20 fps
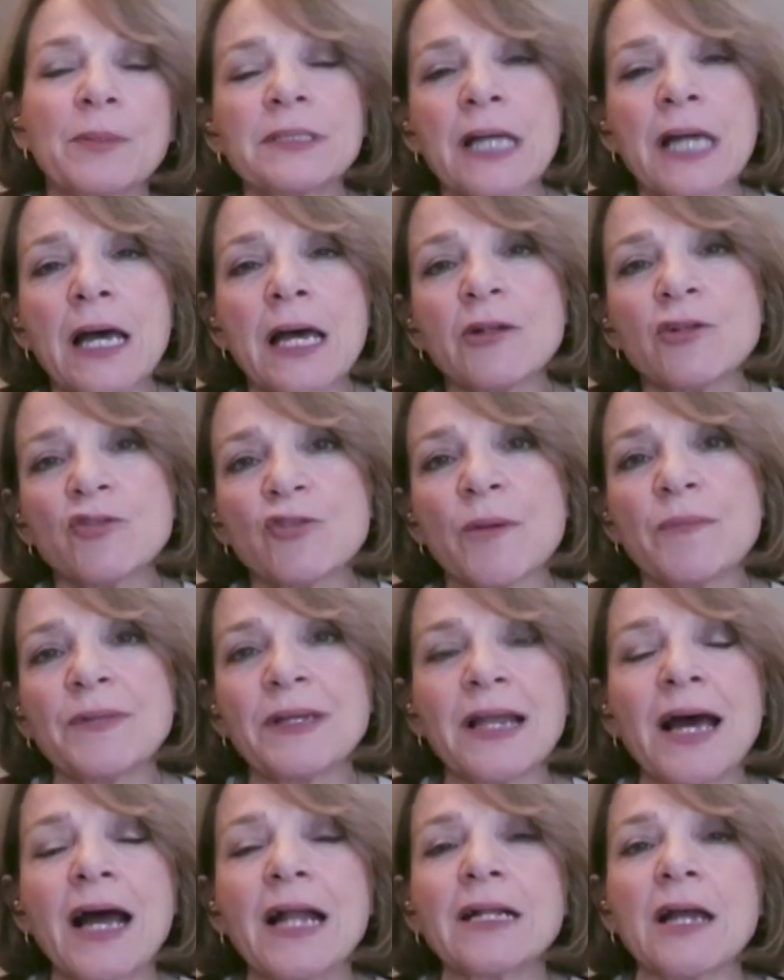but Donald Trump
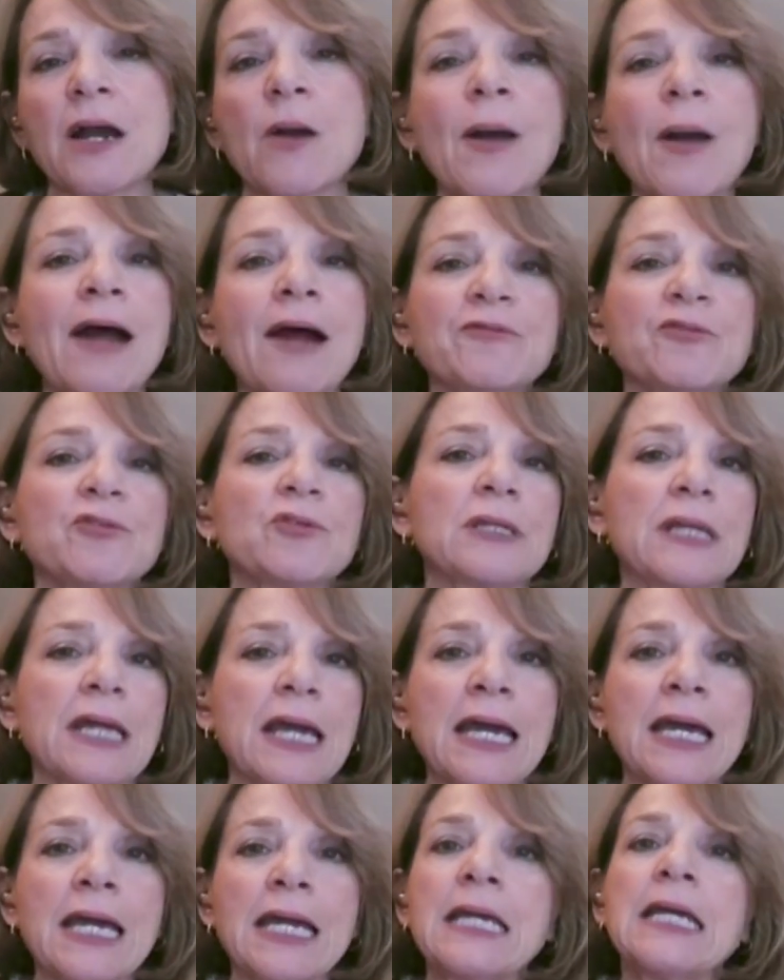did not go after
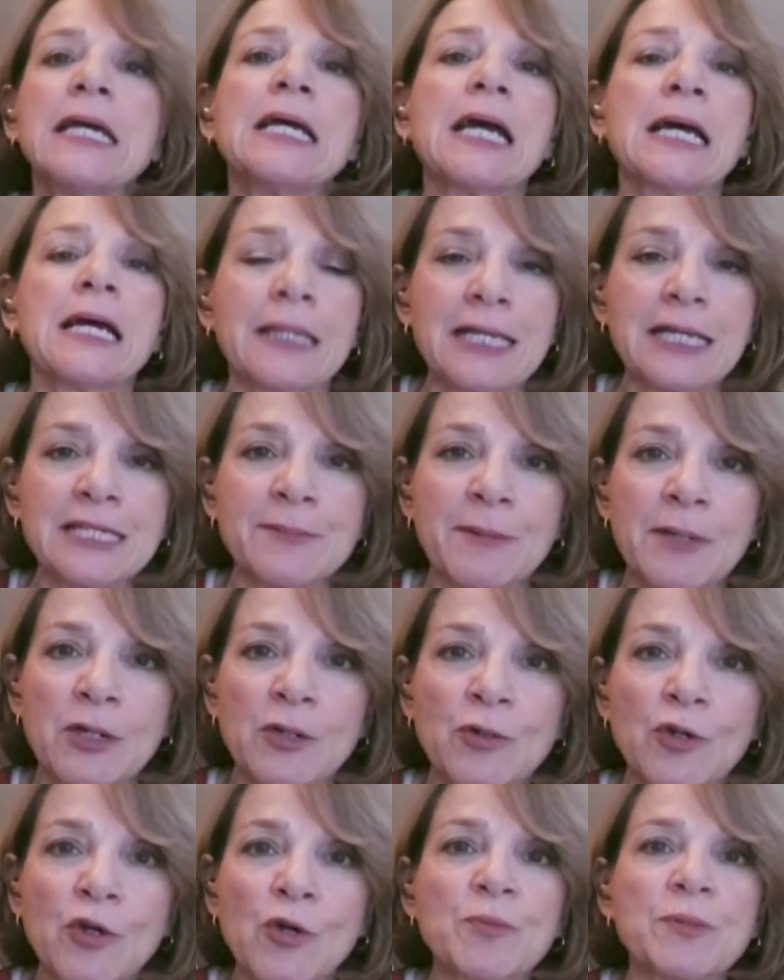gay and
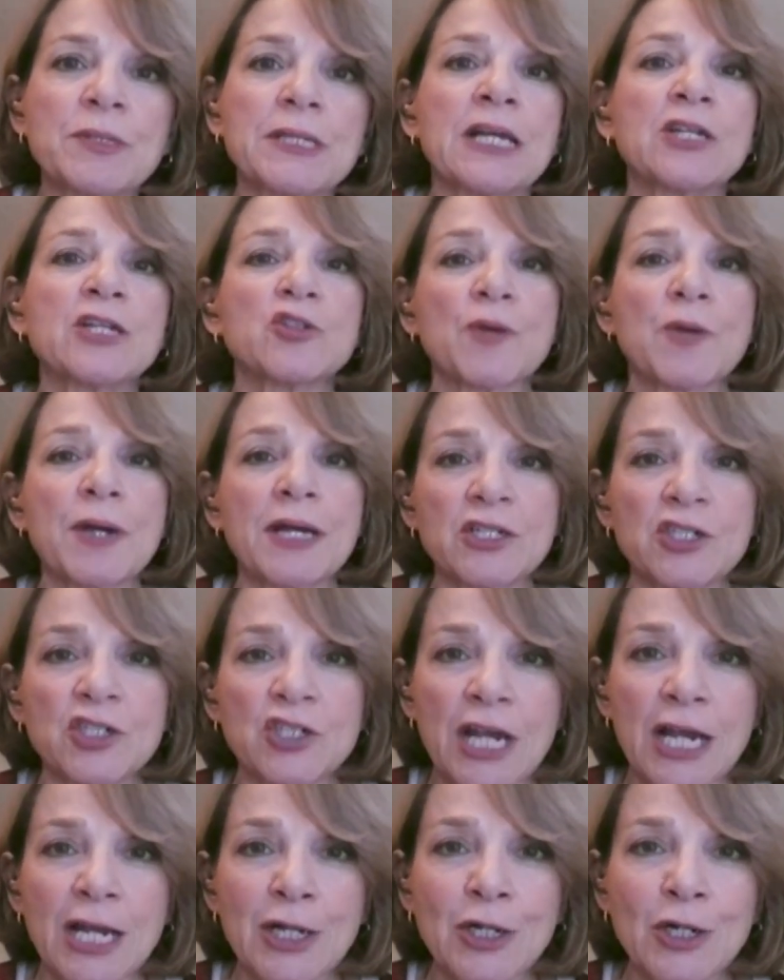lesbian groups and
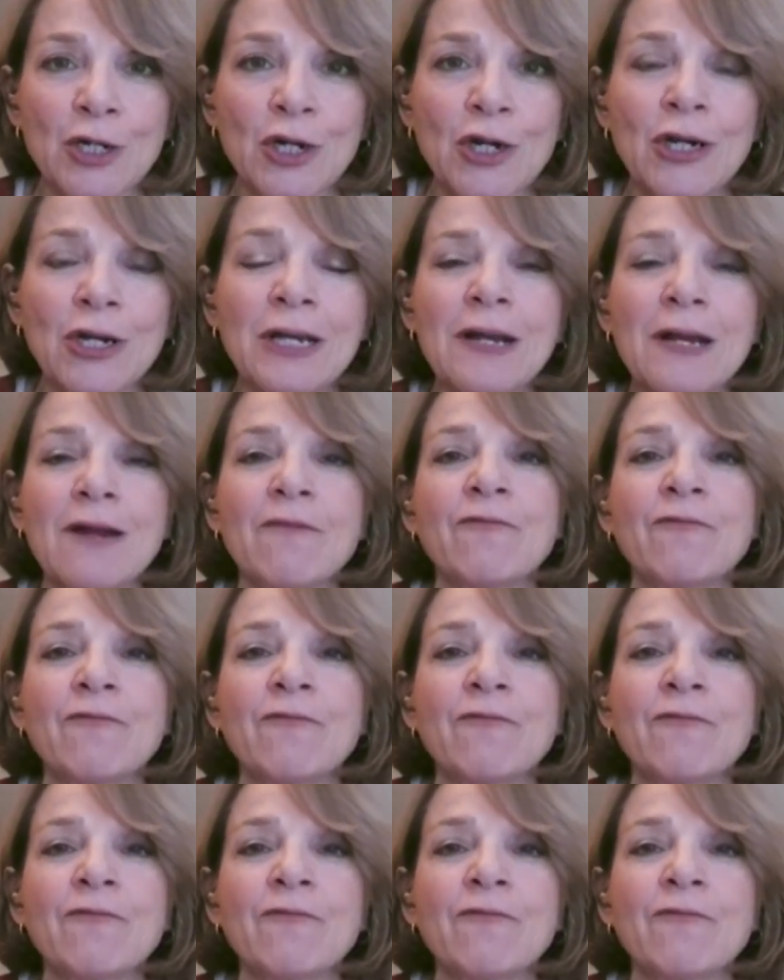transgender